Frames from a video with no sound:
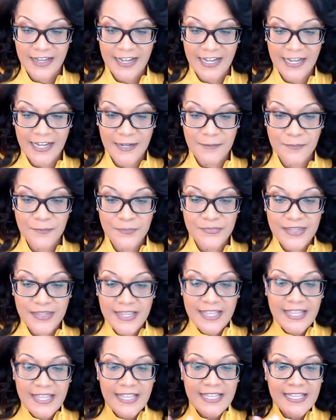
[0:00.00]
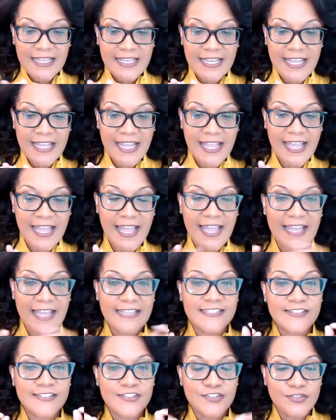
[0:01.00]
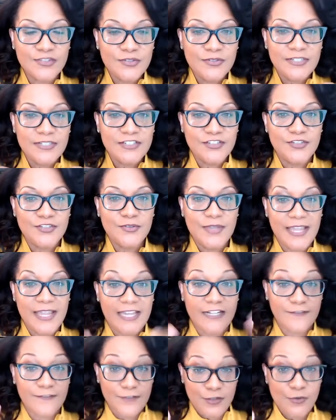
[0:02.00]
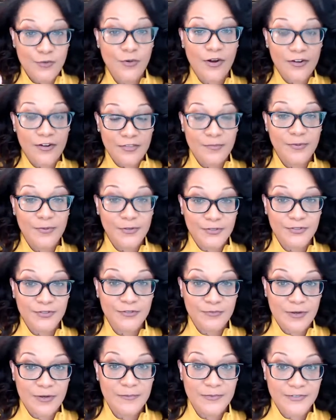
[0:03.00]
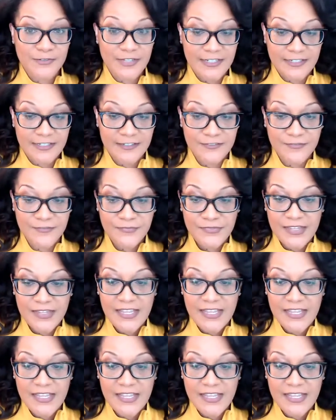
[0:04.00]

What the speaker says: As soon as you can, if you are the personal representative,